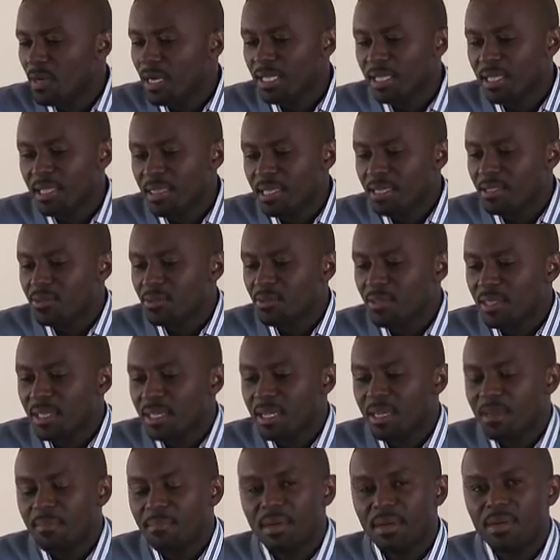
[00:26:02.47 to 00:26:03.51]
other things to
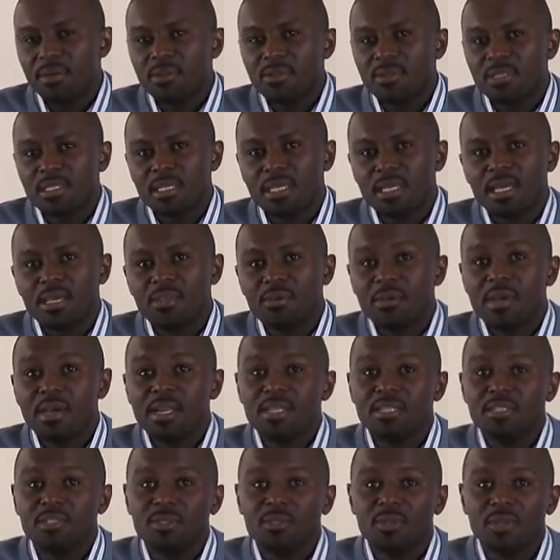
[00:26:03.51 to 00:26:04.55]
think about, you can
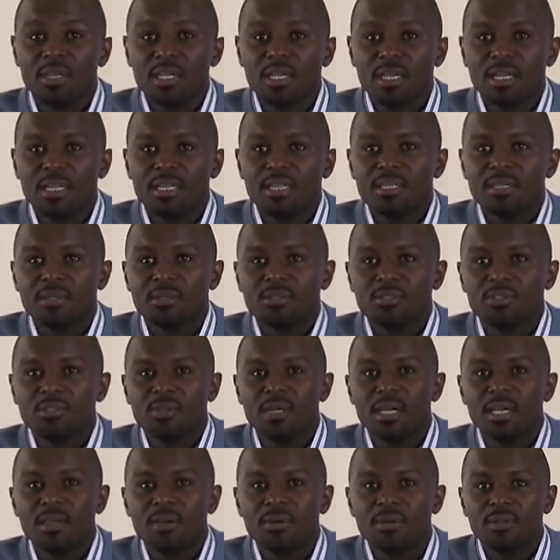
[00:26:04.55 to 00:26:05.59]
ensure your clinical
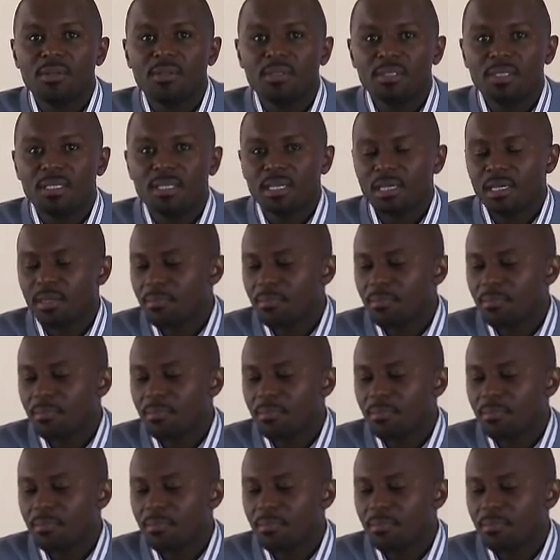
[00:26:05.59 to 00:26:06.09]
trial.